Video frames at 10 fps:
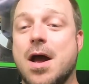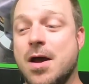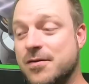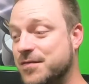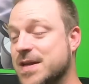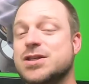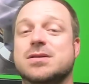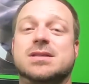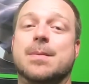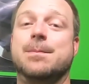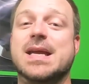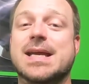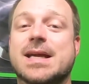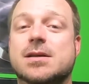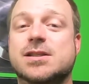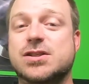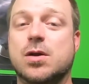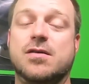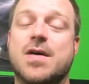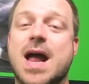official as can be,
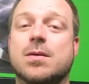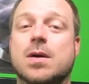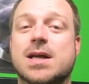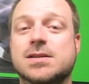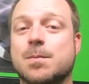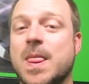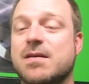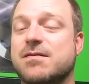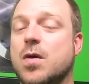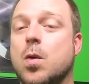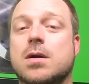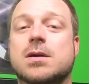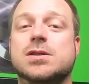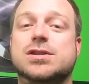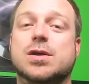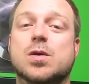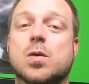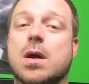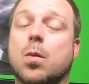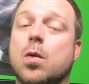certified runs. 4,
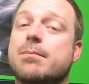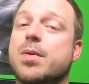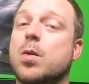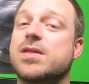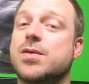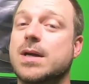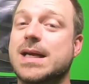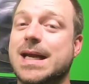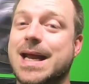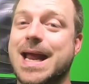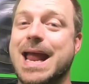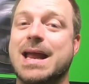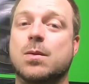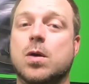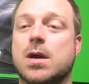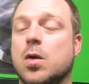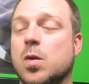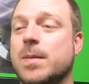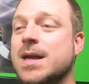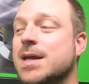2, 1.3, and 1
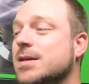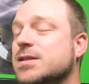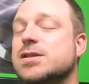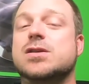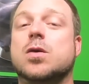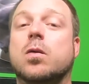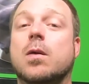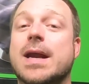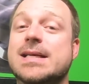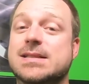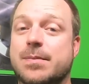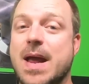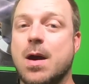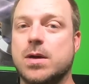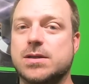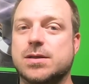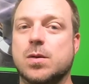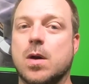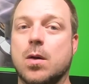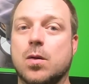ohm. Crazy power at
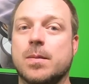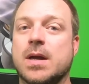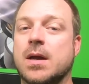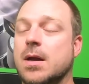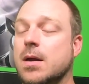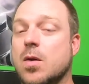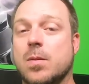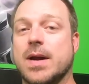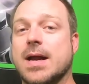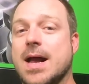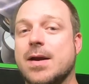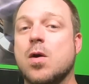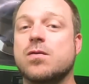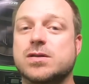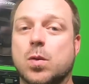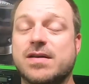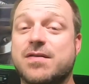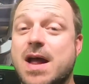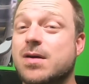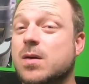2 ohm. Oh my God, over
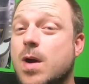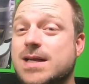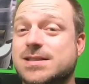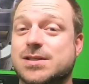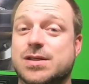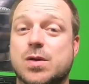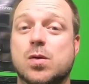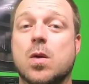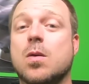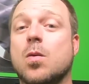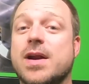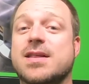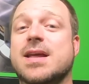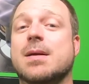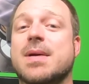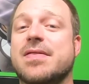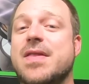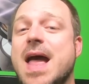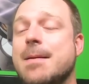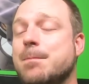2,500 watts at 2. What do you think about
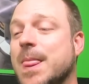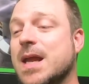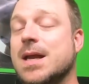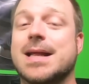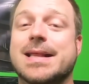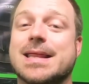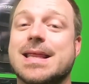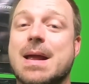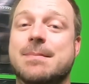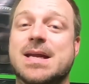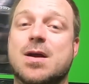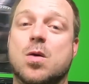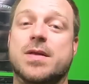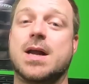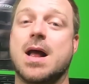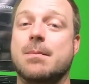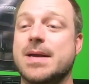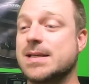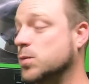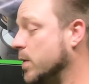that? Let me know in the
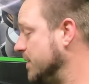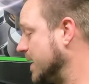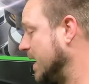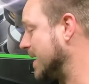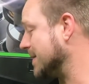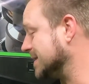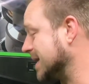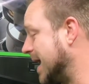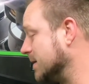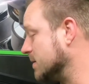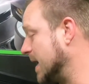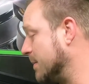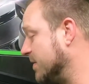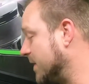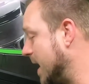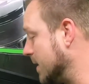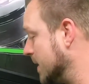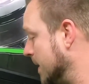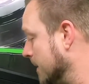comments. What do you think about this tiny little amplifier?